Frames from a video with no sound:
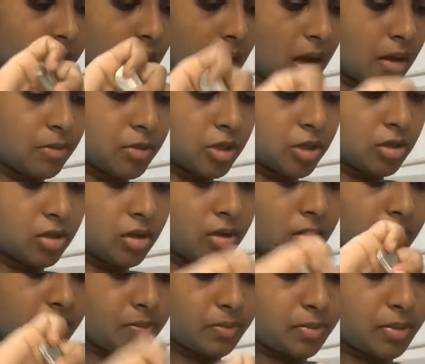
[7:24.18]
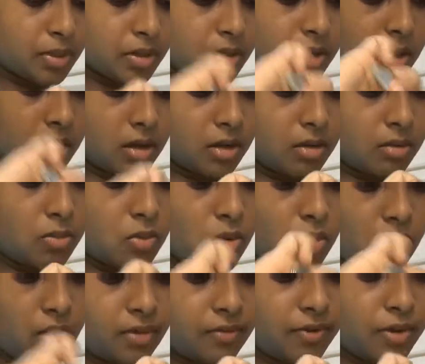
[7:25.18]
I'm just going to put a little more
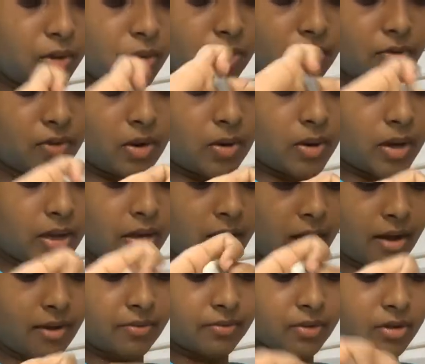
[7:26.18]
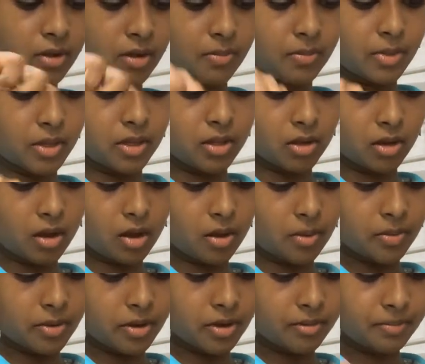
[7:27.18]
of the oat flour. I have some in the
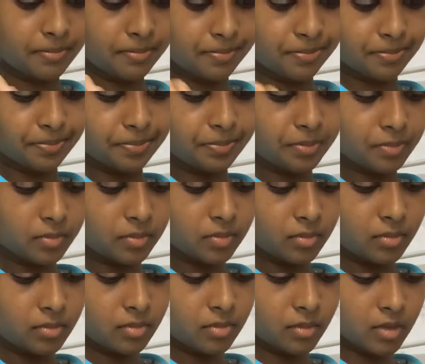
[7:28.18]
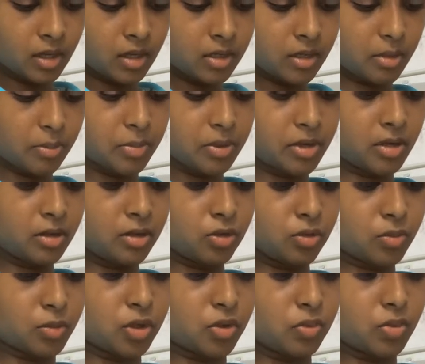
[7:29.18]
cupboard because I put a little too
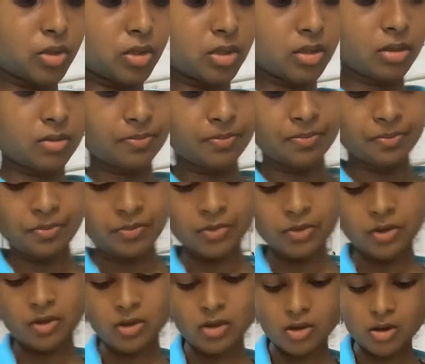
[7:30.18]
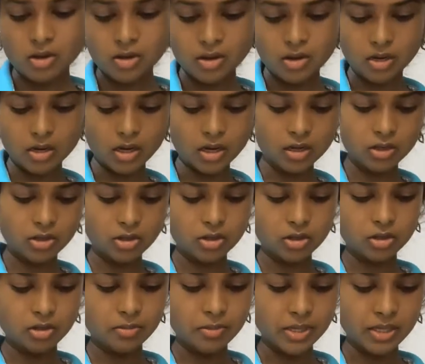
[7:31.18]
much water. And you
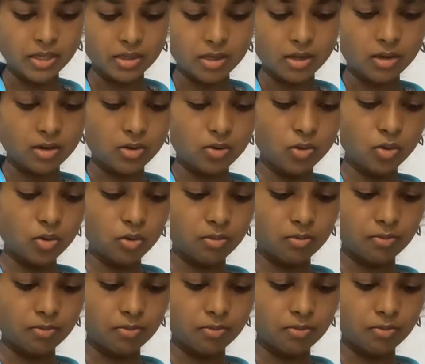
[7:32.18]
just mix it. Ooh.